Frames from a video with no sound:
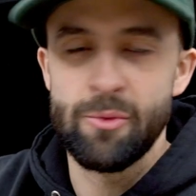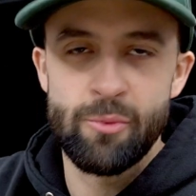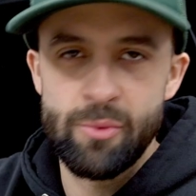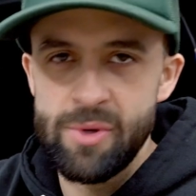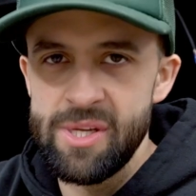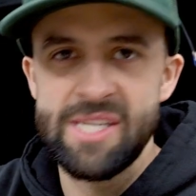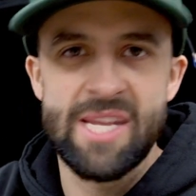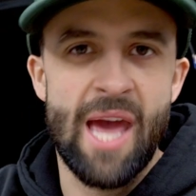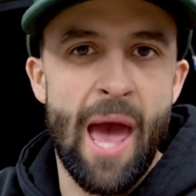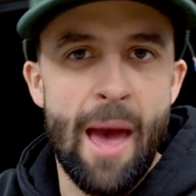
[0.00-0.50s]
to
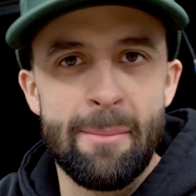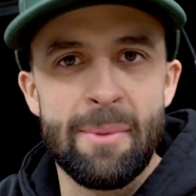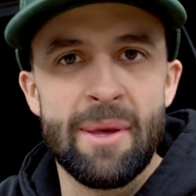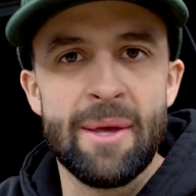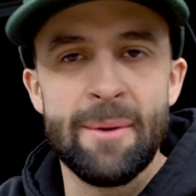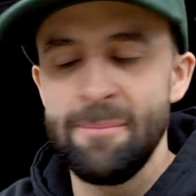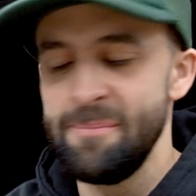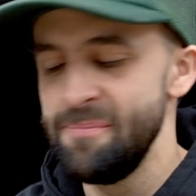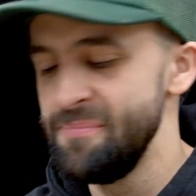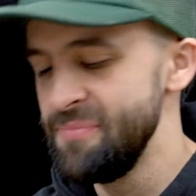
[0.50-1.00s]
re-tap
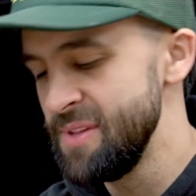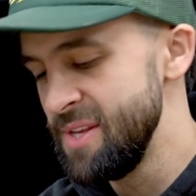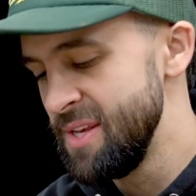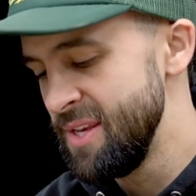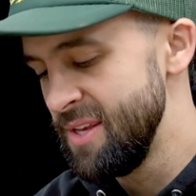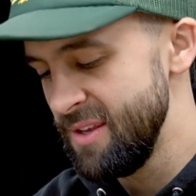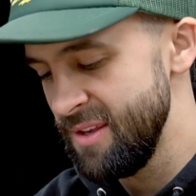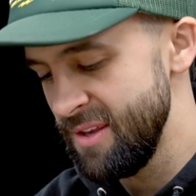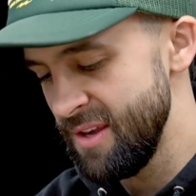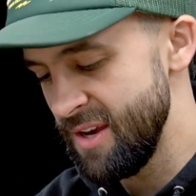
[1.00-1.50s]
it
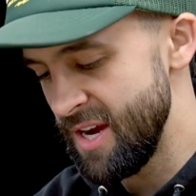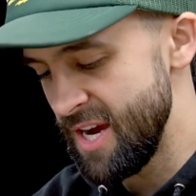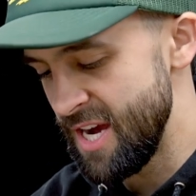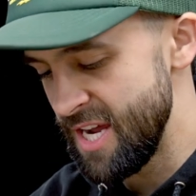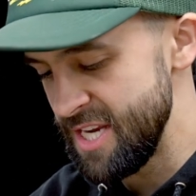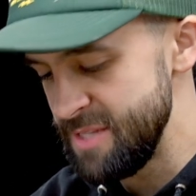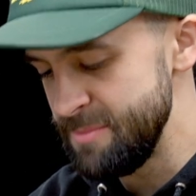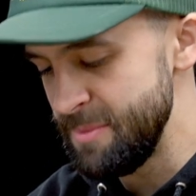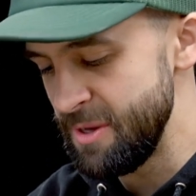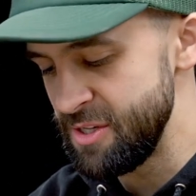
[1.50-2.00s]

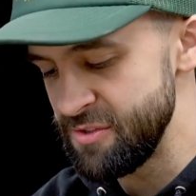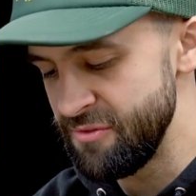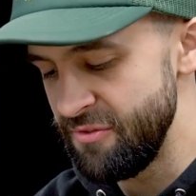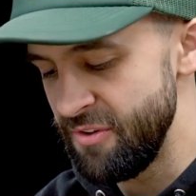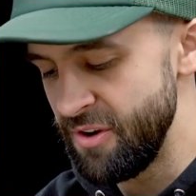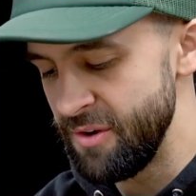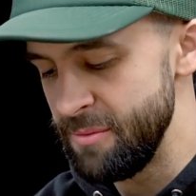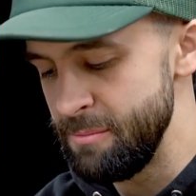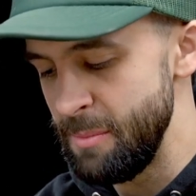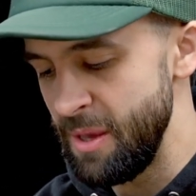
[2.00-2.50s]
to make
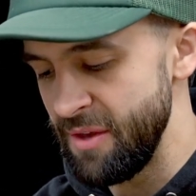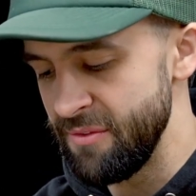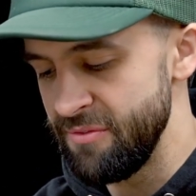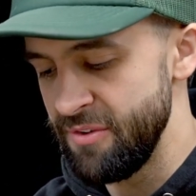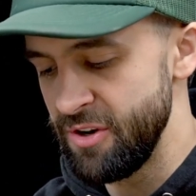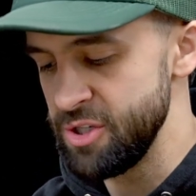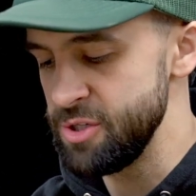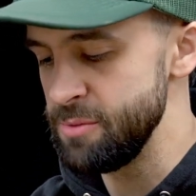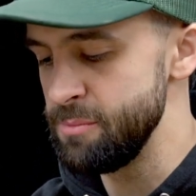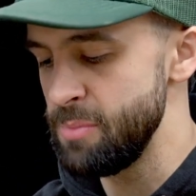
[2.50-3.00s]
it
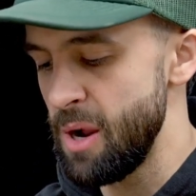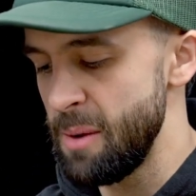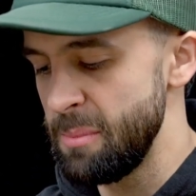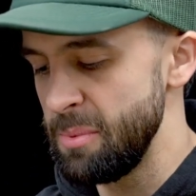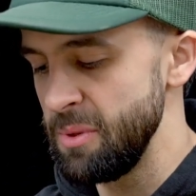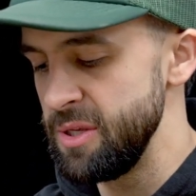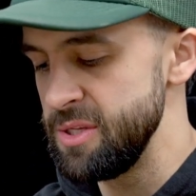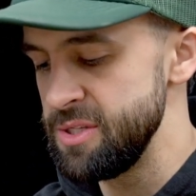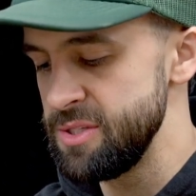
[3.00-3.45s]
function properly.